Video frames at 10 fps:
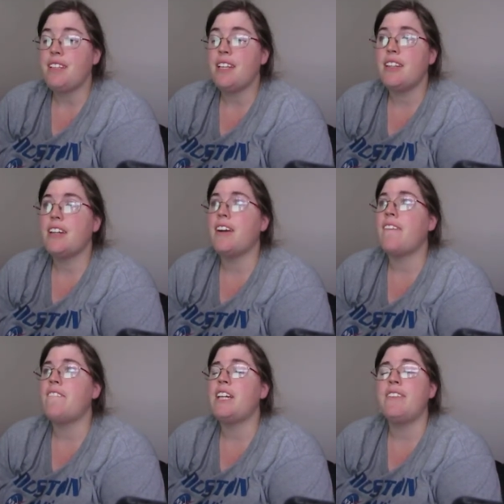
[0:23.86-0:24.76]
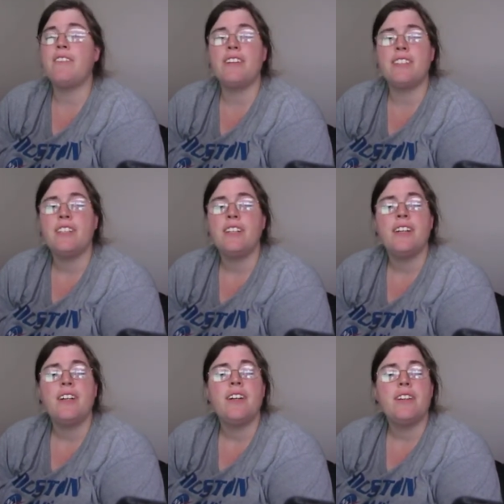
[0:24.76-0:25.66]
There are people
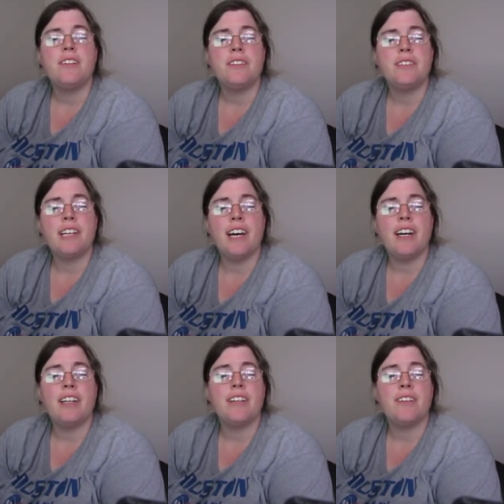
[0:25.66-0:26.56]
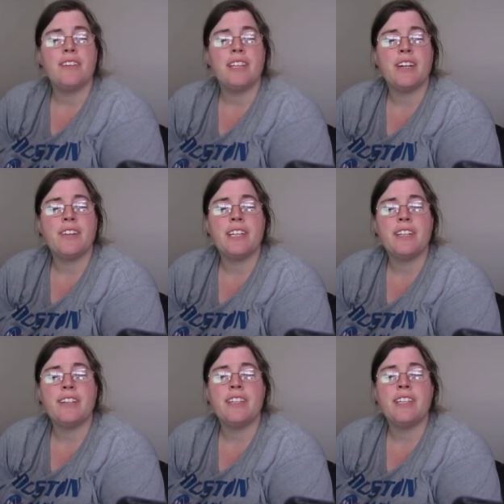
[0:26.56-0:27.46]
who die without
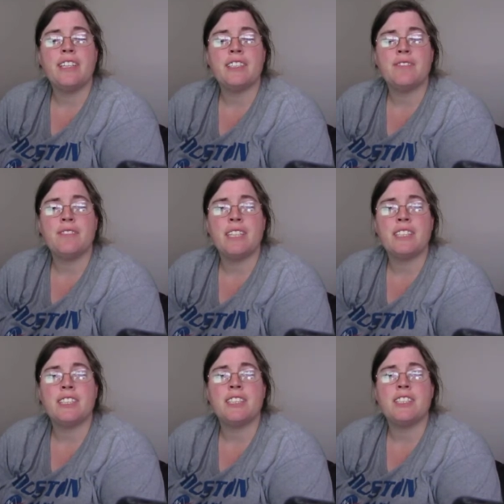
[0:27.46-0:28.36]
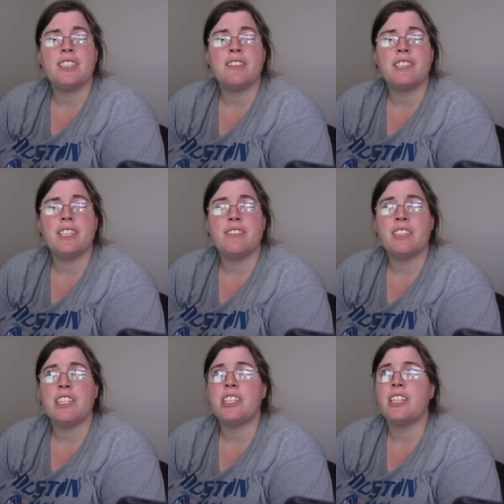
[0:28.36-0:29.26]
hearing his message of
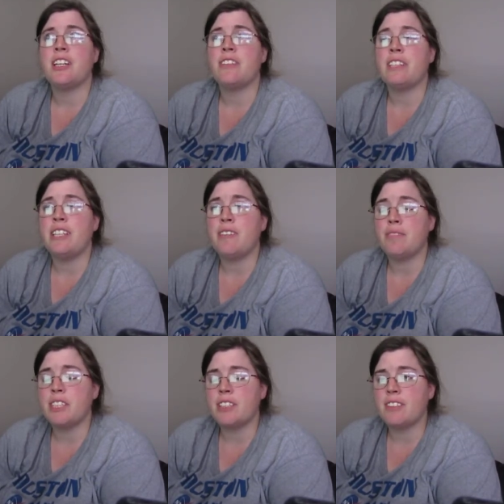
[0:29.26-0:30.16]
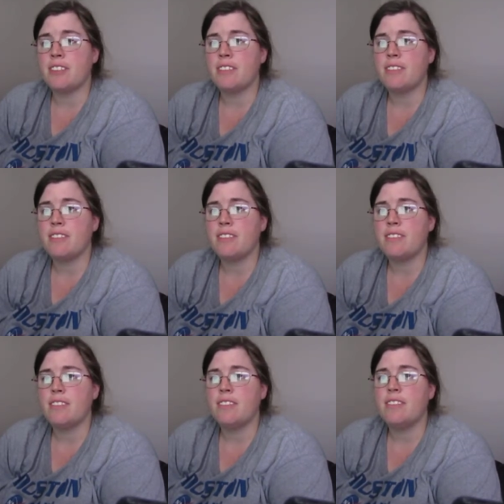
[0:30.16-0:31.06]
salvation and redemption.
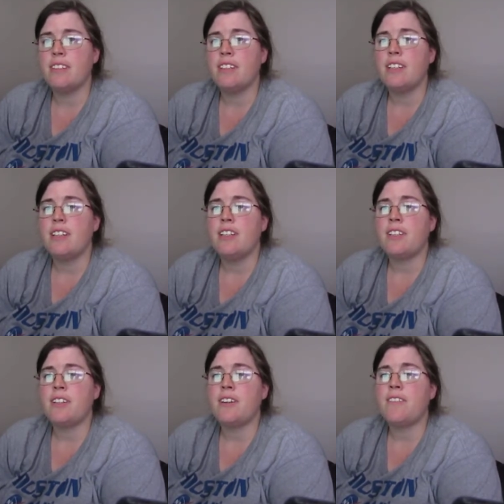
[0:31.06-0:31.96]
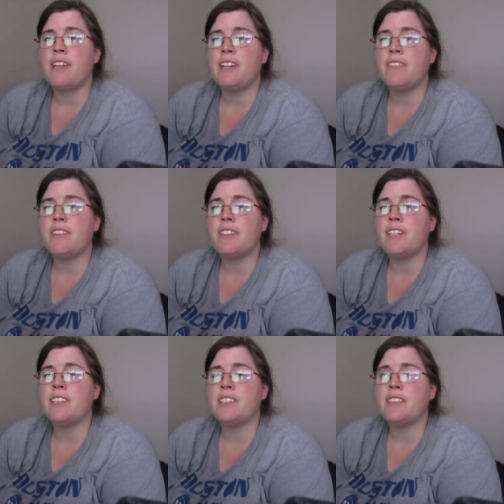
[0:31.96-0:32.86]
There are people
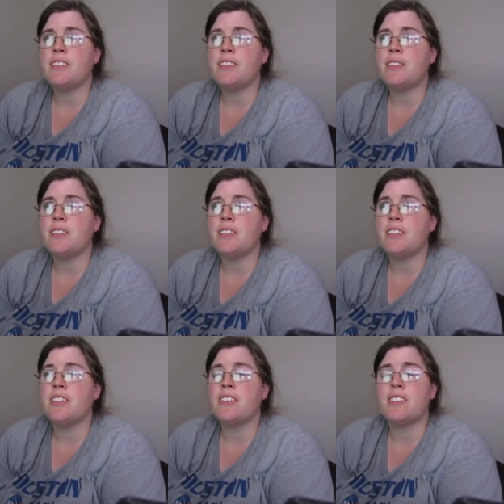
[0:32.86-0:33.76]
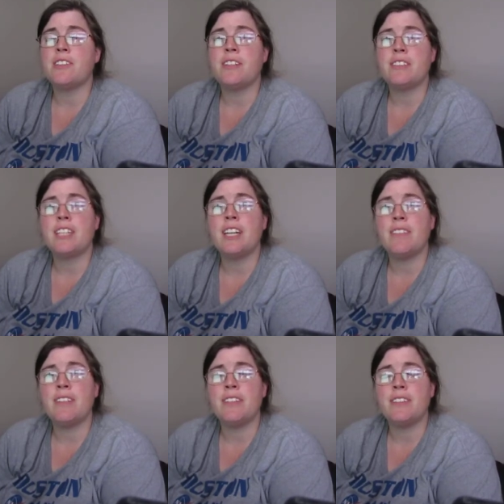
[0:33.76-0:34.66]
all over the world and all throughout
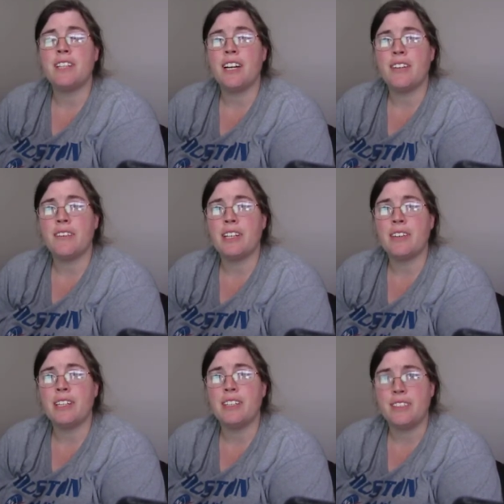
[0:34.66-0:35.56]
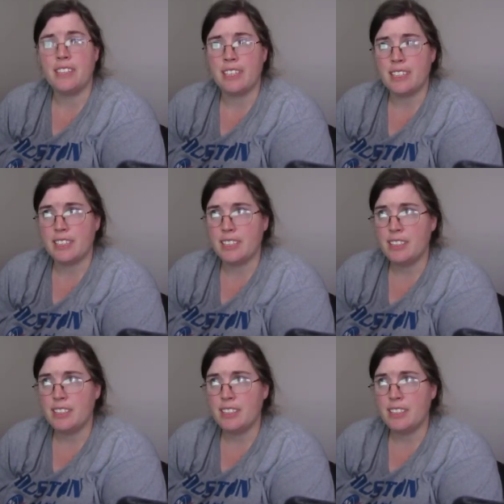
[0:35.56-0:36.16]
time who die without hearing it.